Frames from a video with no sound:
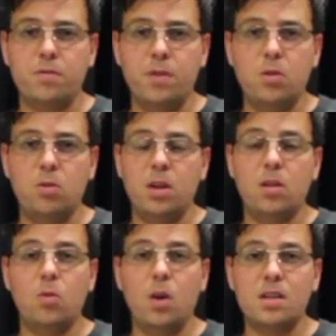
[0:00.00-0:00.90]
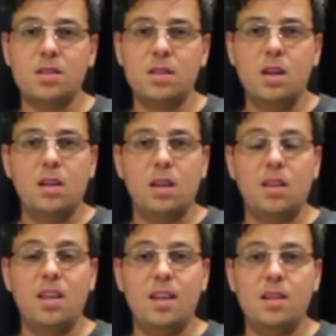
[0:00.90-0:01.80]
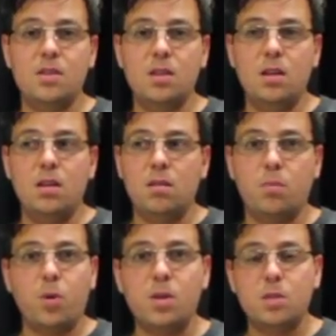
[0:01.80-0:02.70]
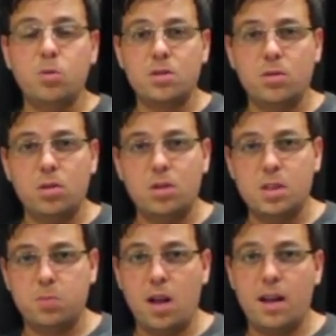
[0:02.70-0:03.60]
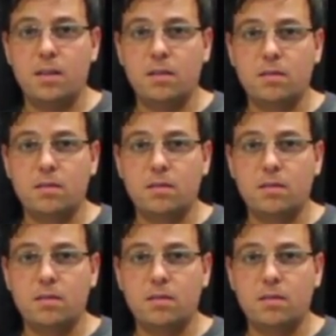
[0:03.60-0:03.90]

film in the West, that these principles are on display.